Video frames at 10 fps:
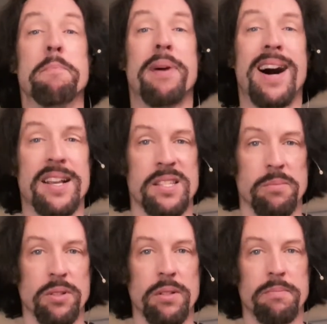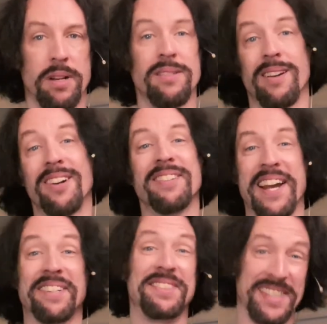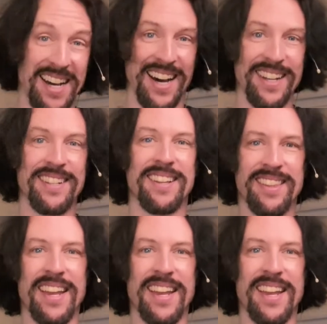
impossible, but are now not,